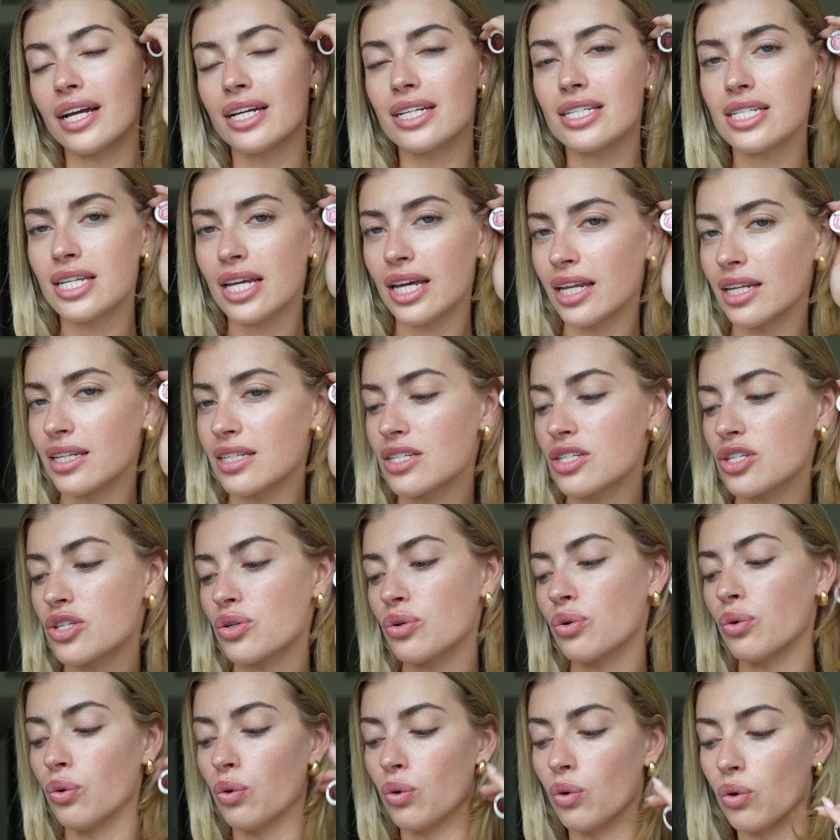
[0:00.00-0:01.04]
a tint
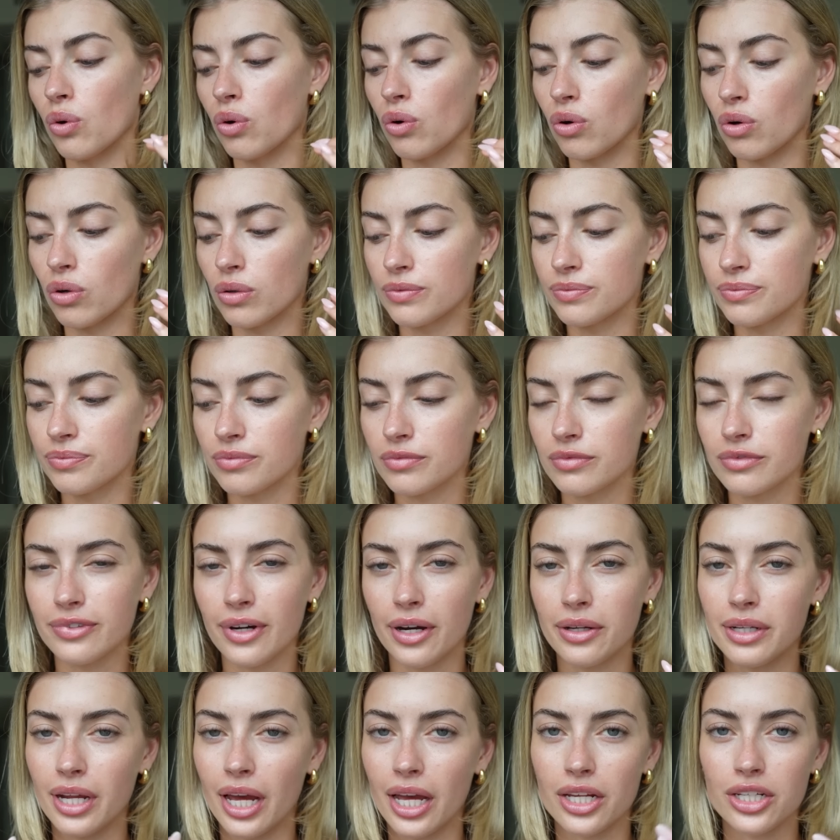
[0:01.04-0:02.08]
or
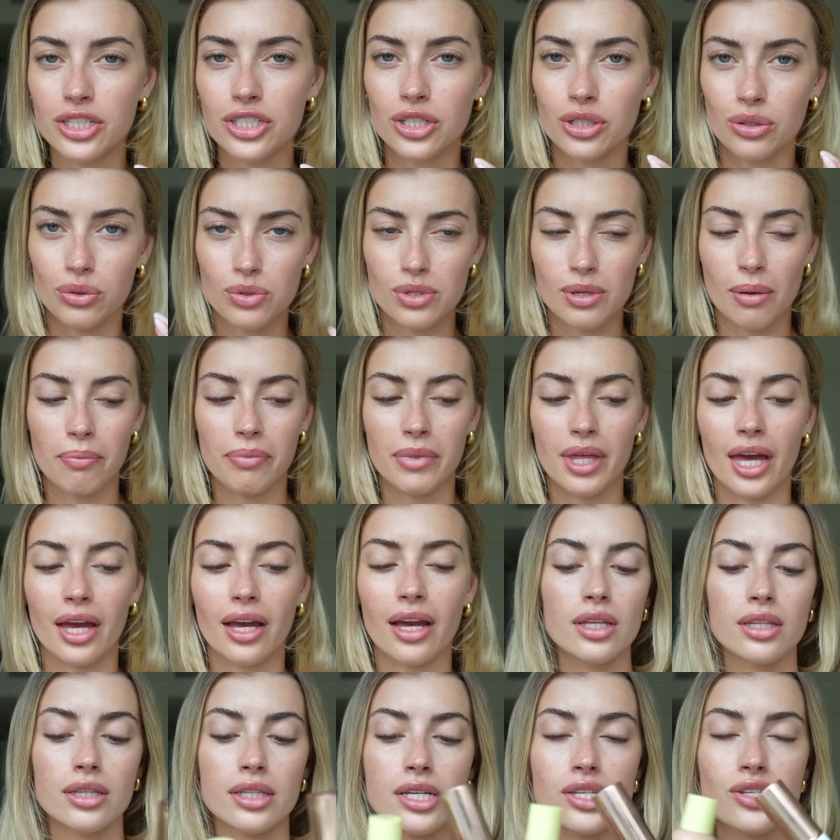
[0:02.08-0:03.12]
foundation or something,
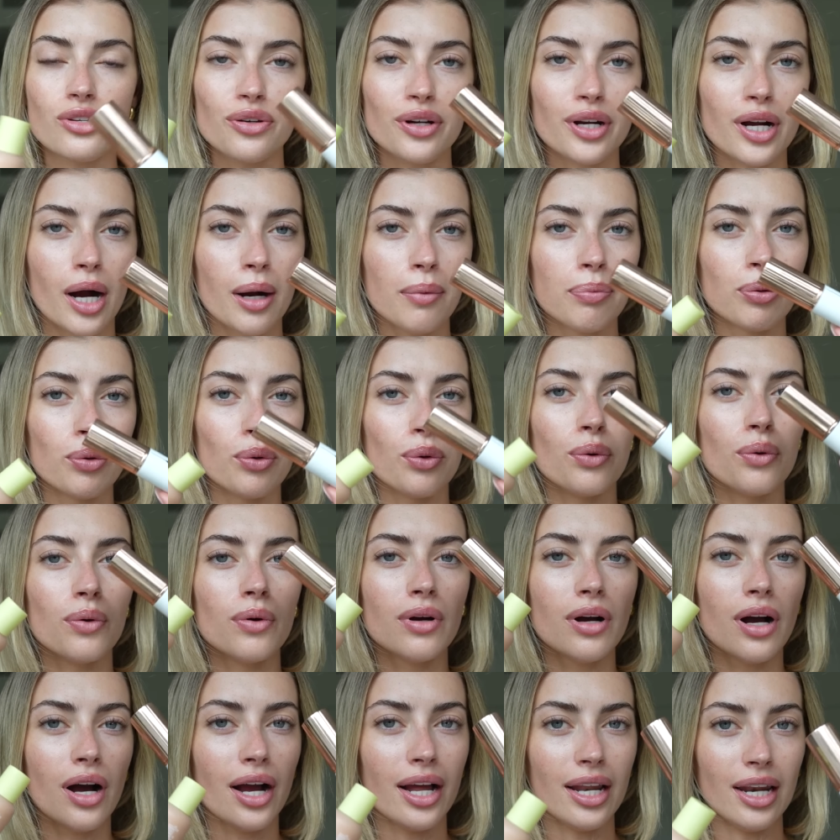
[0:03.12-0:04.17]
these are a couple
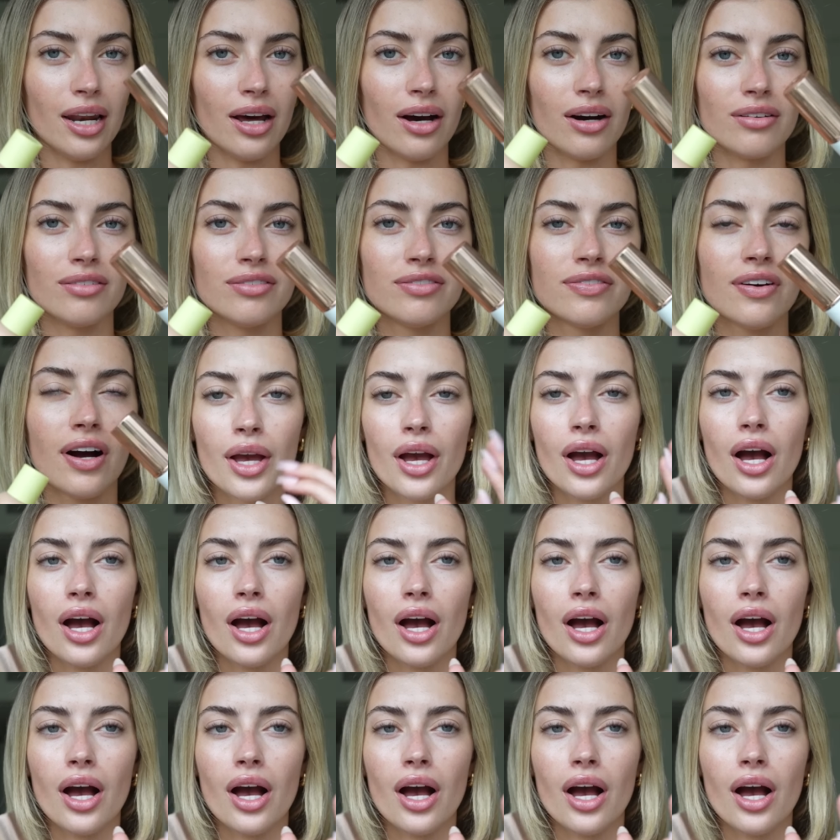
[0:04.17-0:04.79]
I love.